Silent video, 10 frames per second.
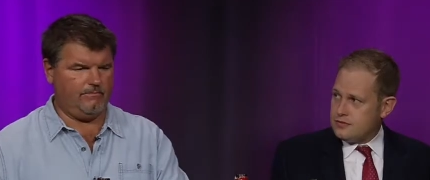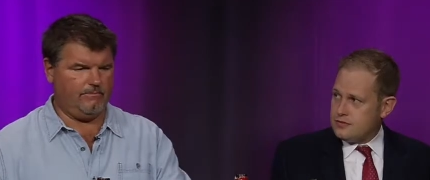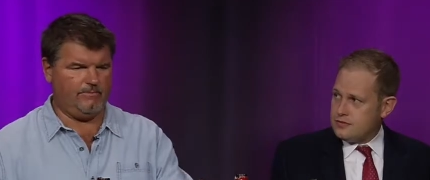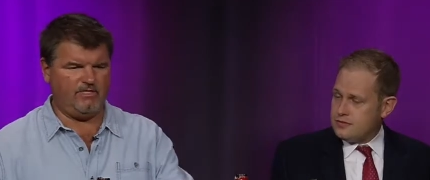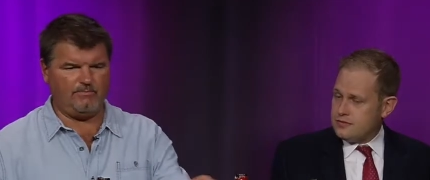
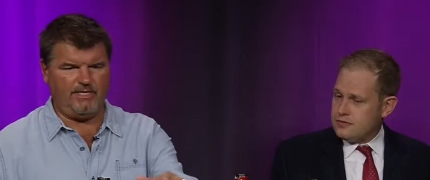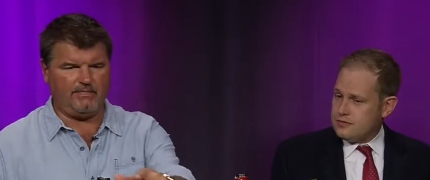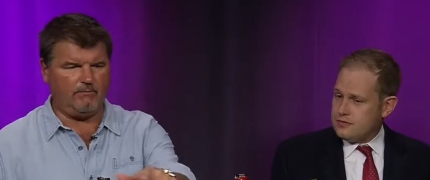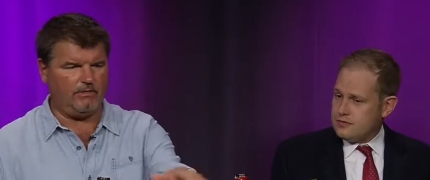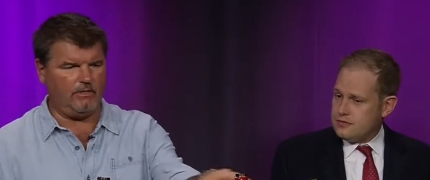Speaker 1: just based
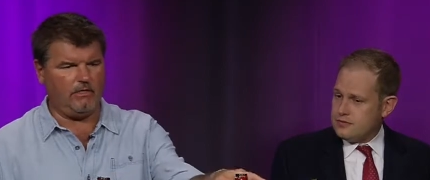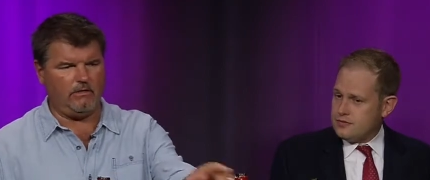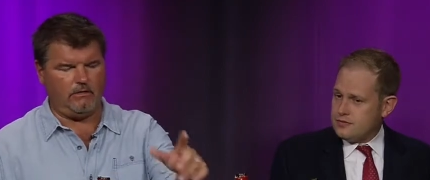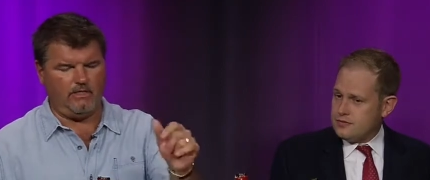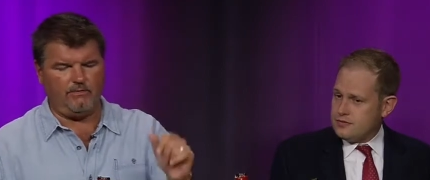on what the color
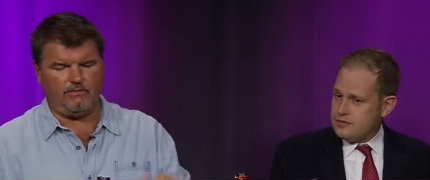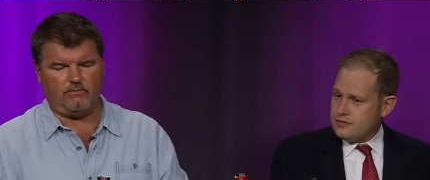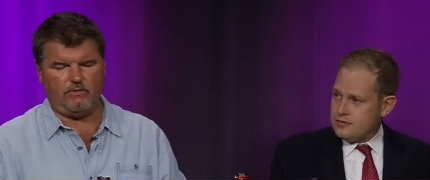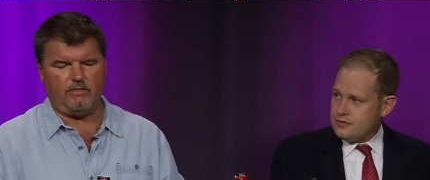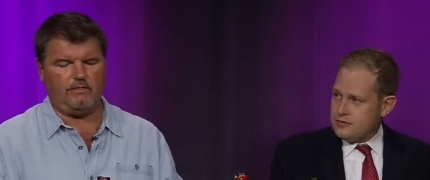labels is,
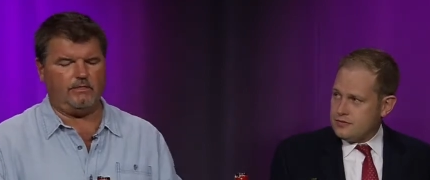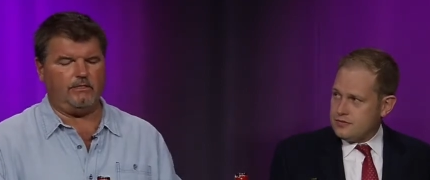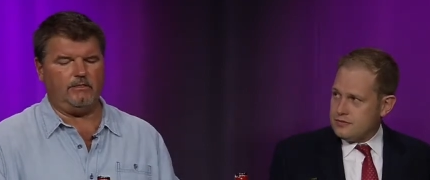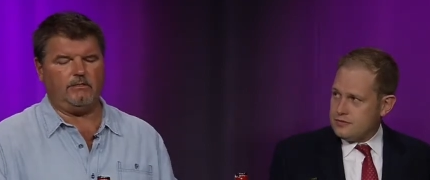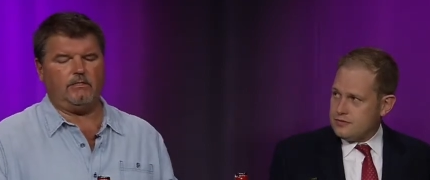what this
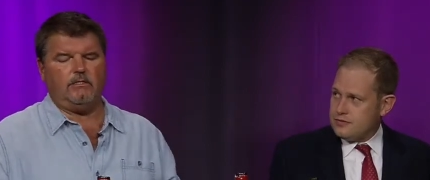is.